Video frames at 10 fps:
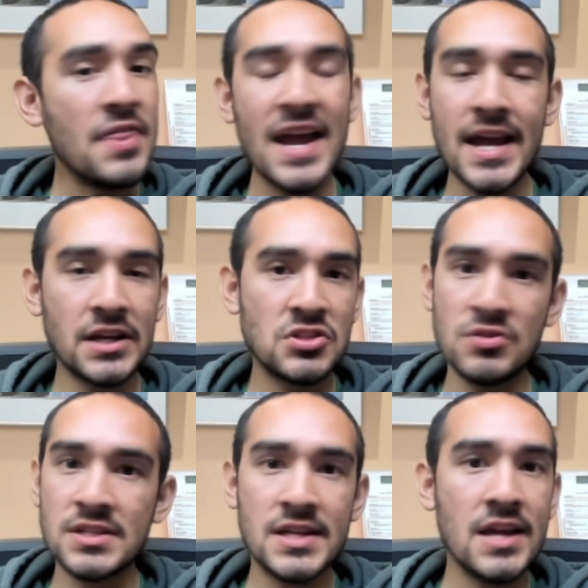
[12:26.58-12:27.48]
that
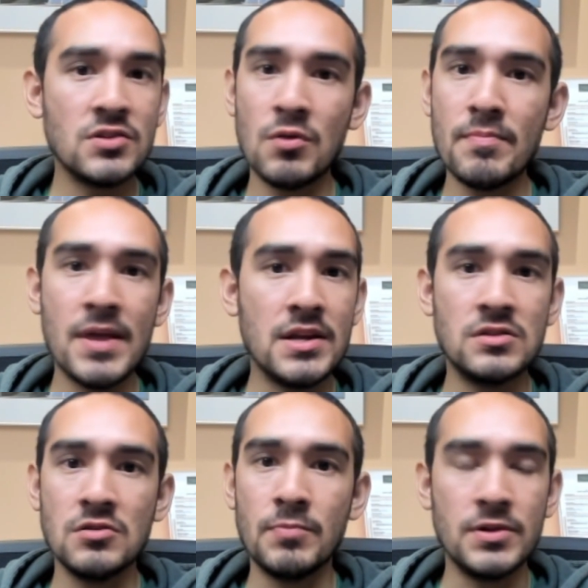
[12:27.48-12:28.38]
extra skid is what made it
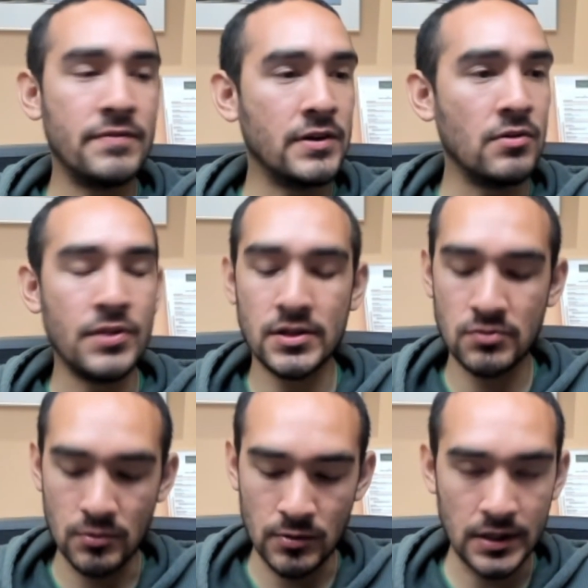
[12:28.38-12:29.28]
super difficult. That's
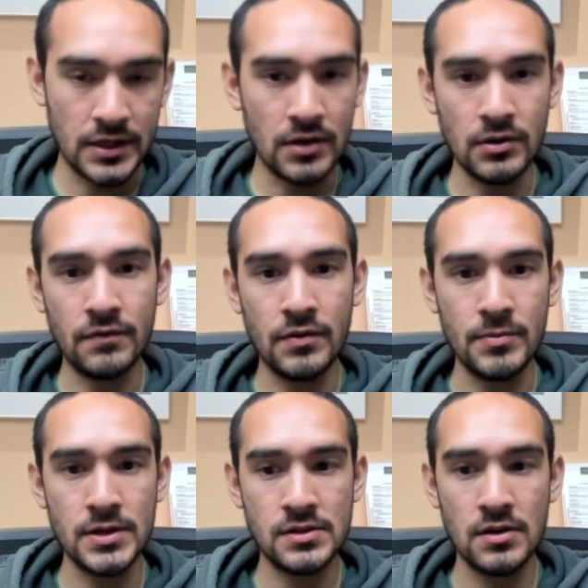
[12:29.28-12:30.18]
what really killed it for
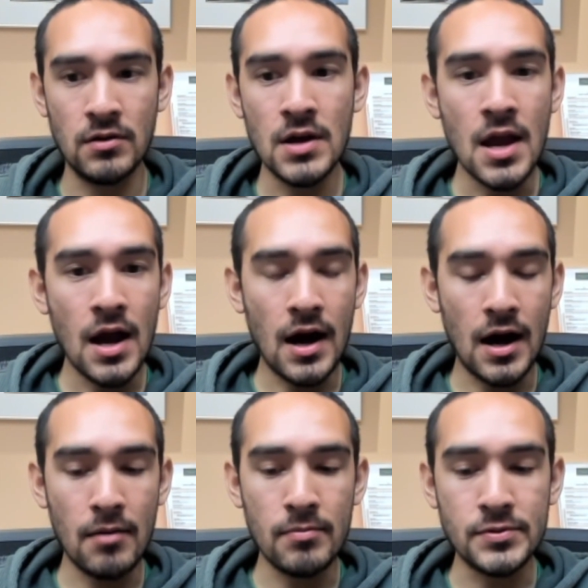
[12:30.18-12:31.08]
me. So
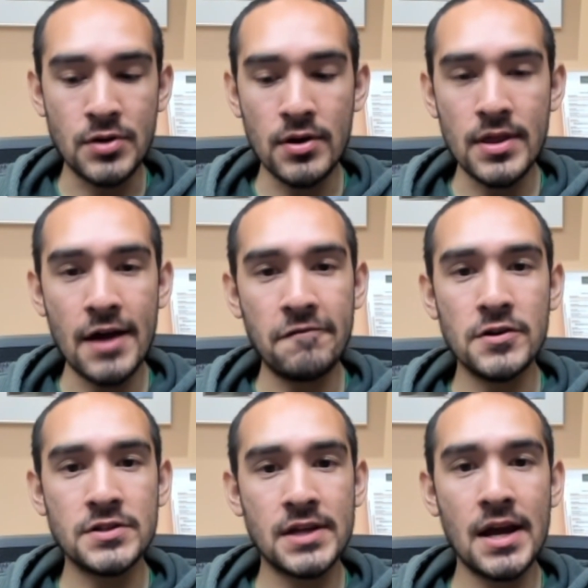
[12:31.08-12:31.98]
during that
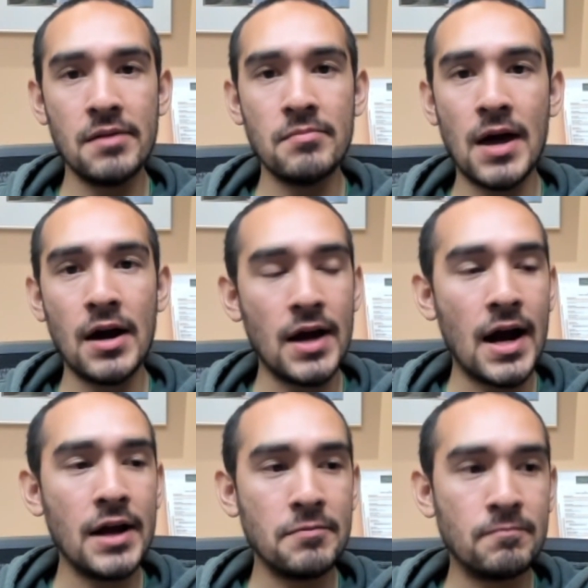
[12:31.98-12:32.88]
first game,
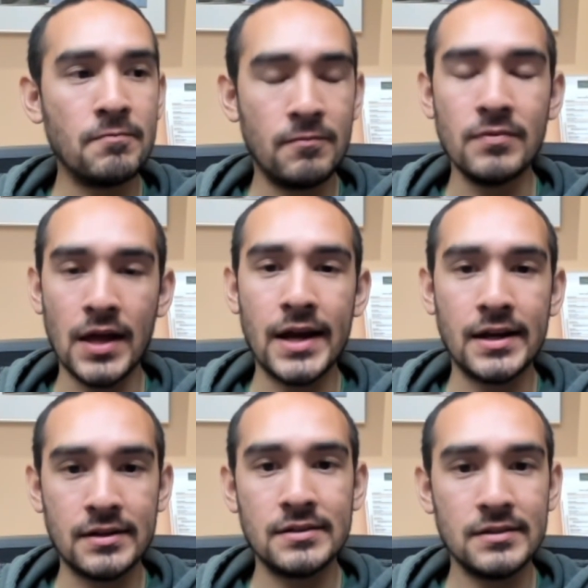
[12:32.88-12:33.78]
I
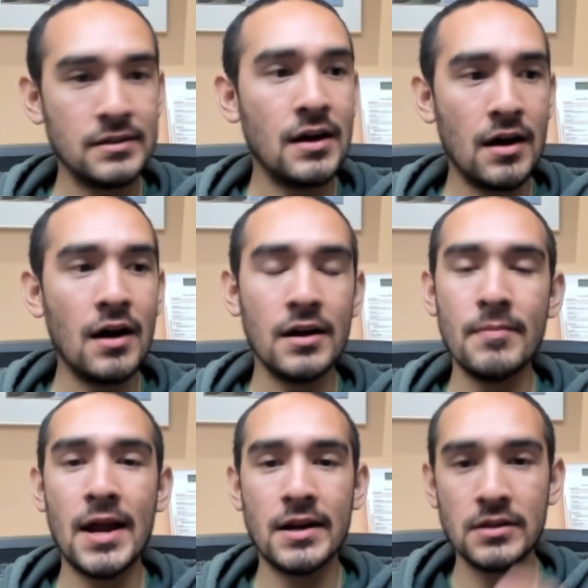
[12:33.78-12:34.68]
like
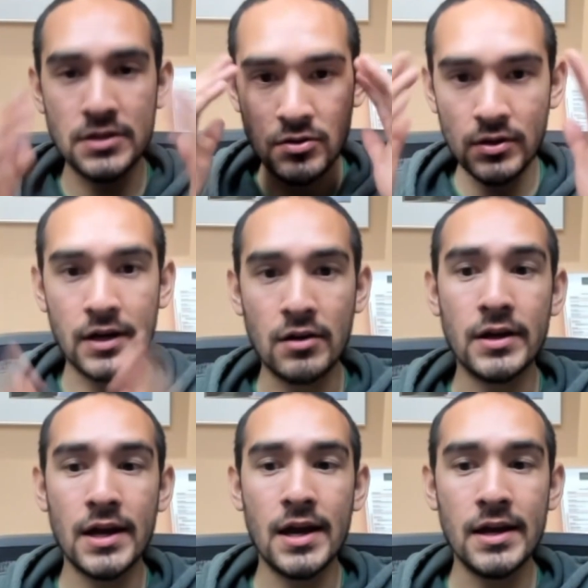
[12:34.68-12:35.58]
automatically knew like
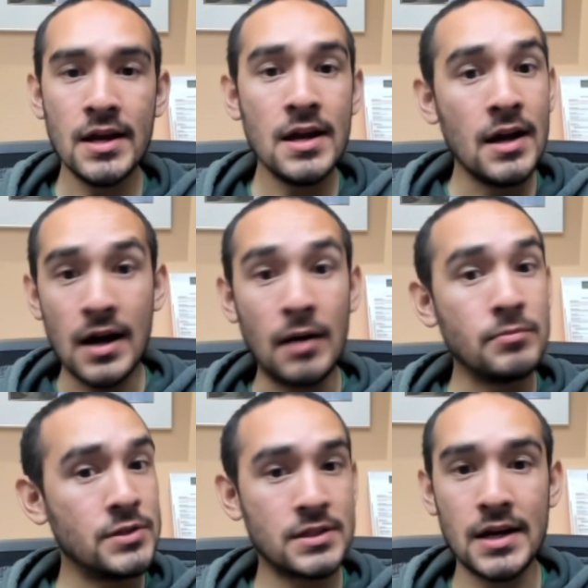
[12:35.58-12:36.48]
okay,
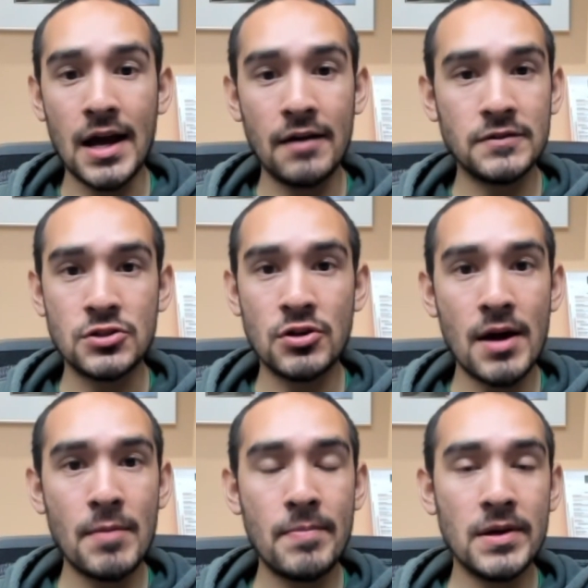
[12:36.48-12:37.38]
I'm just gonna have to
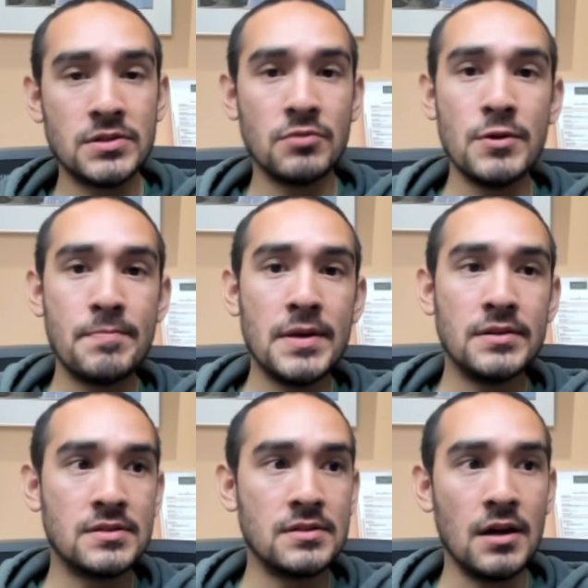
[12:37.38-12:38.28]
try my best to
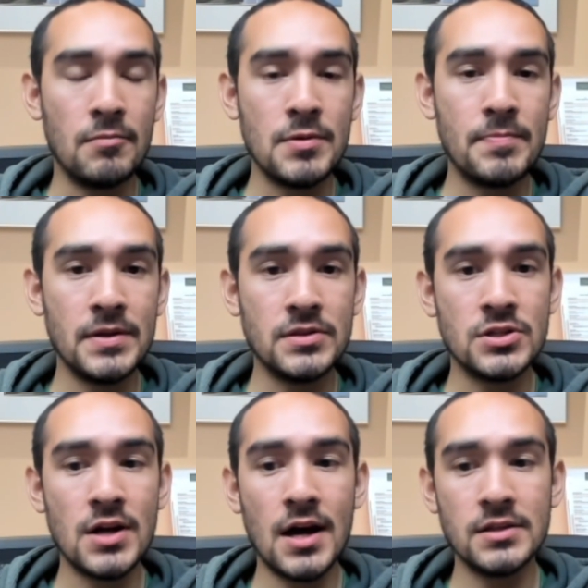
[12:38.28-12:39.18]
repeat the
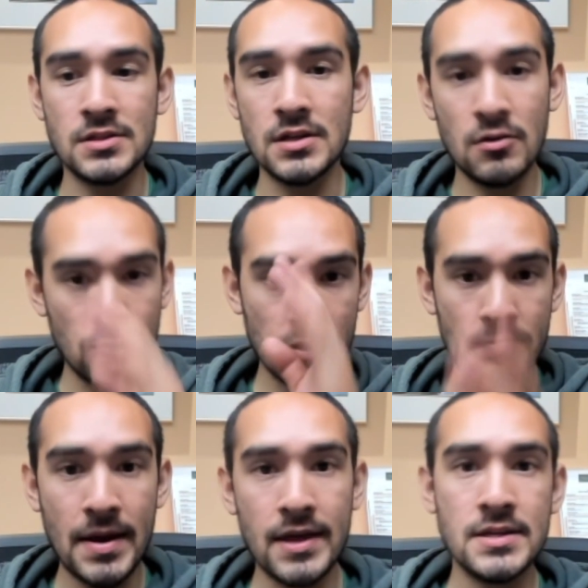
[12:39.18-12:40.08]
shots, really
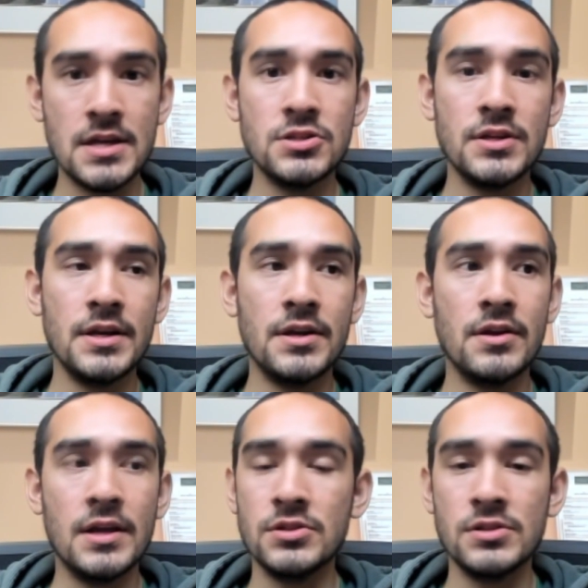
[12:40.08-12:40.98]
pay attention here
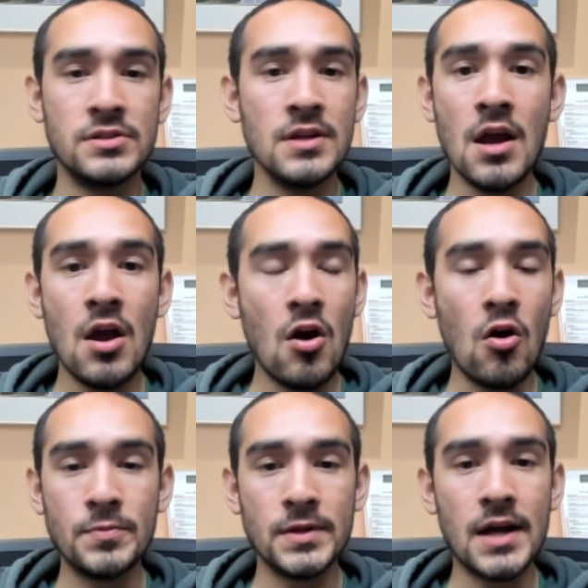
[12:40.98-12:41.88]
and just
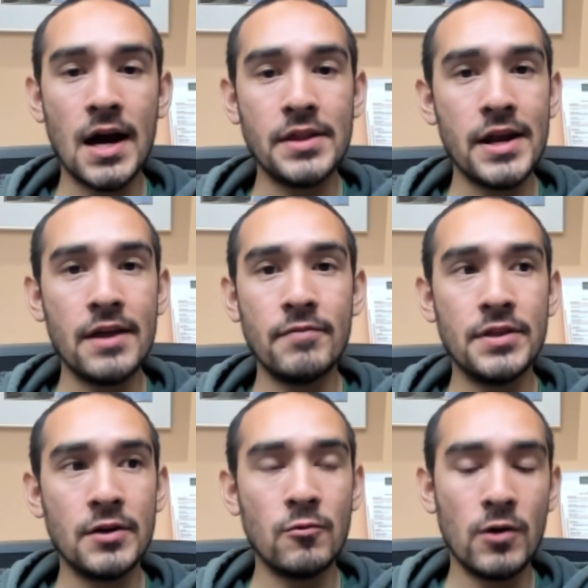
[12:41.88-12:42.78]
hope to God that
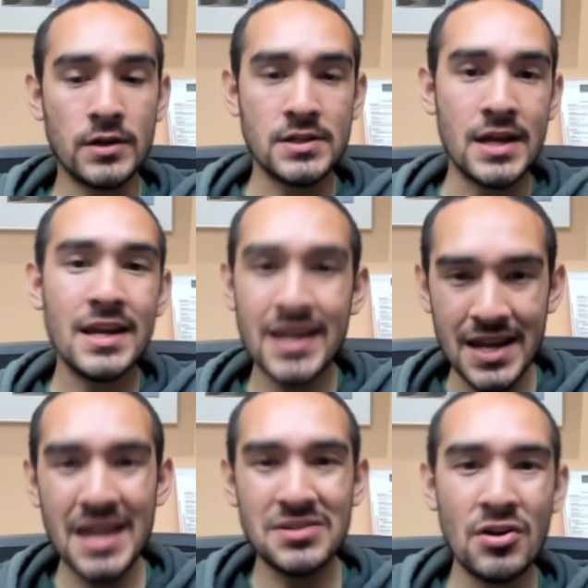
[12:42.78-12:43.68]
everything works. And
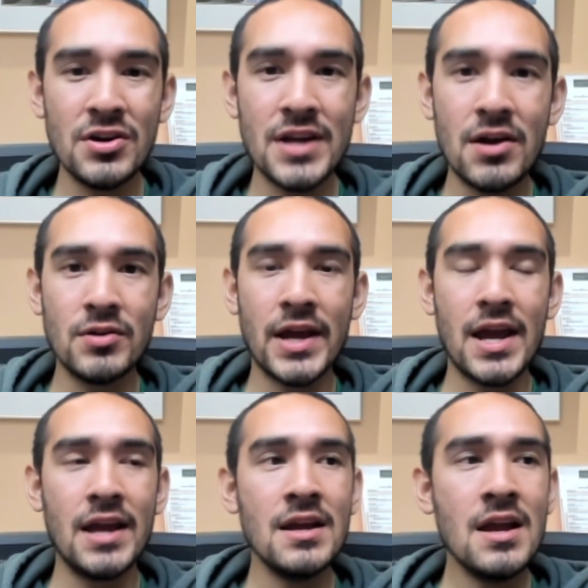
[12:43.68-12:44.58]
it turned out
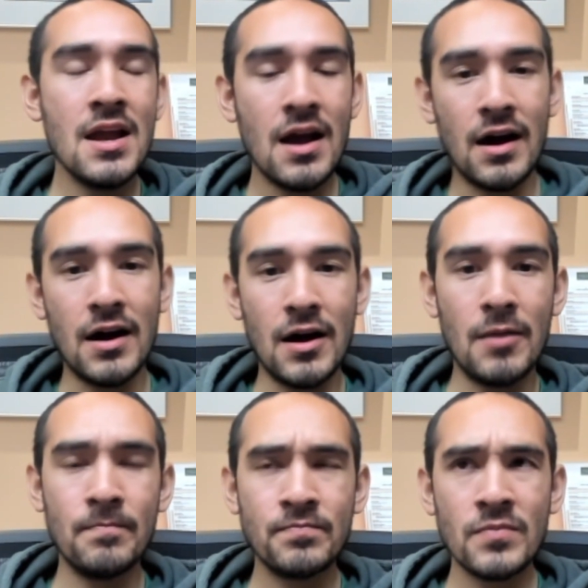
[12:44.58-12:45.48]
okay.
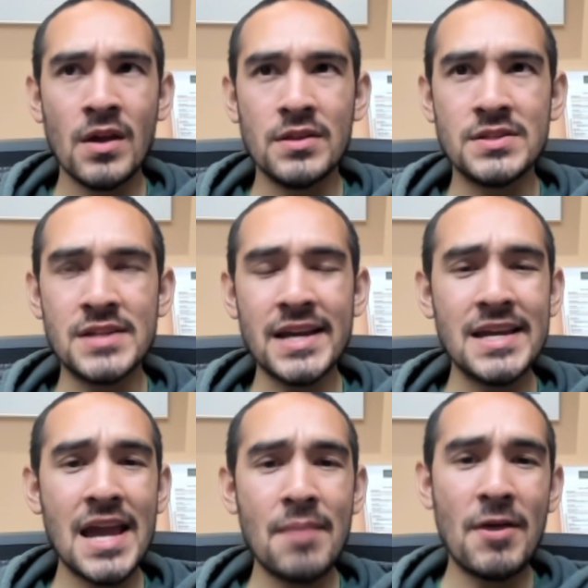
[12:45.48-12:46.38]
The
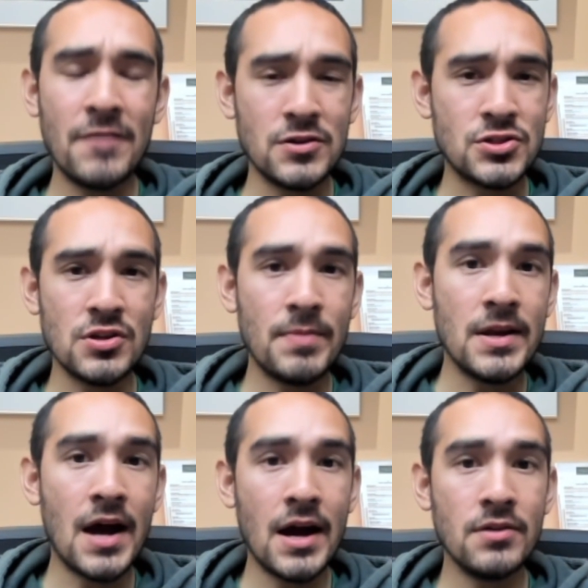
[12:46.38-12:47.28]
second game I felt should have been
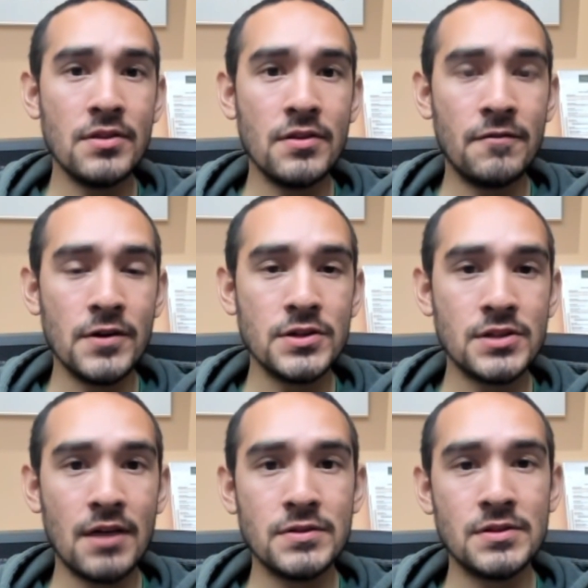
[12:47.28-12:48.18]
higher than the first.
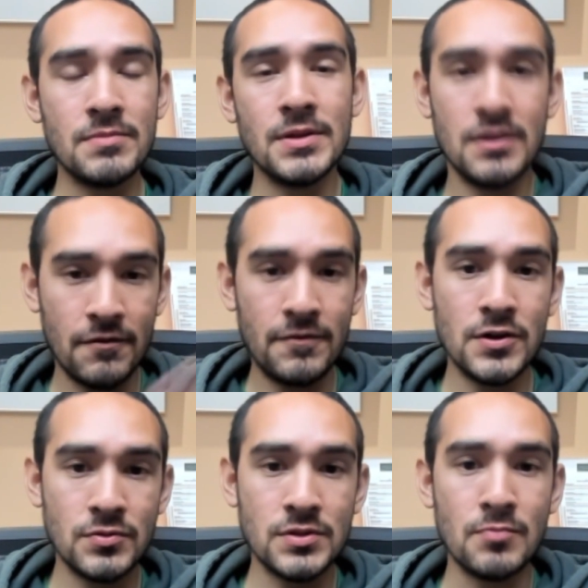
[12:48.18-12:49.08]
Obviously, the
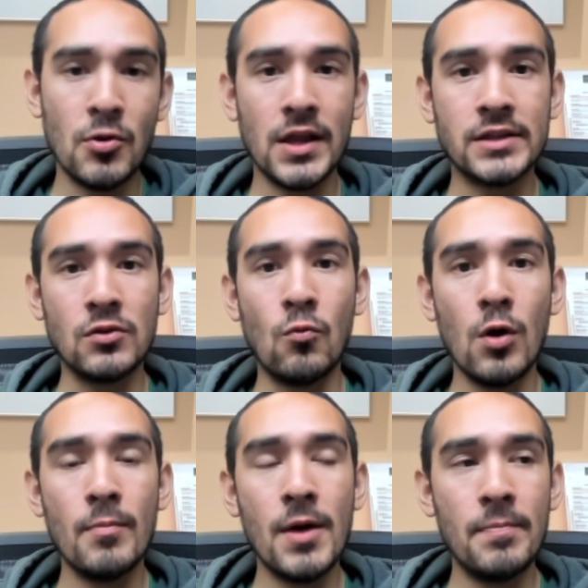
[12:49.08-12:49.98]
first was more like the
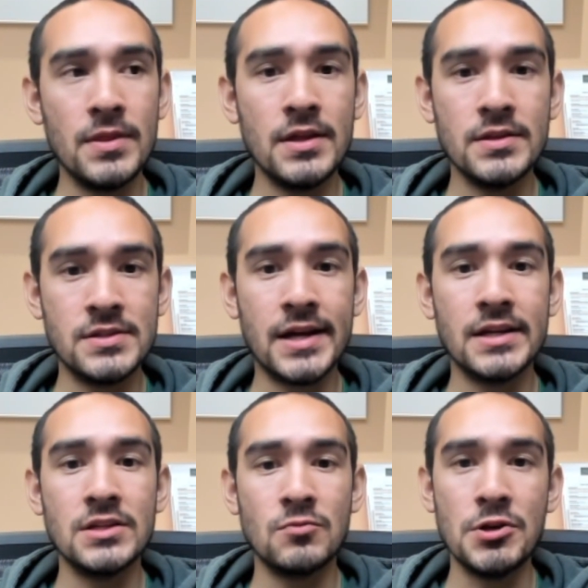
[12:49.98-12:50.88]
warm up, and then the
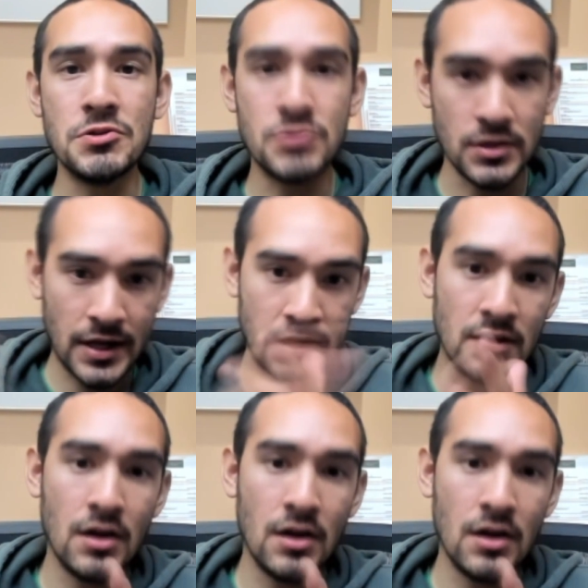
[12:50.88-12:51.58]
second is where you should like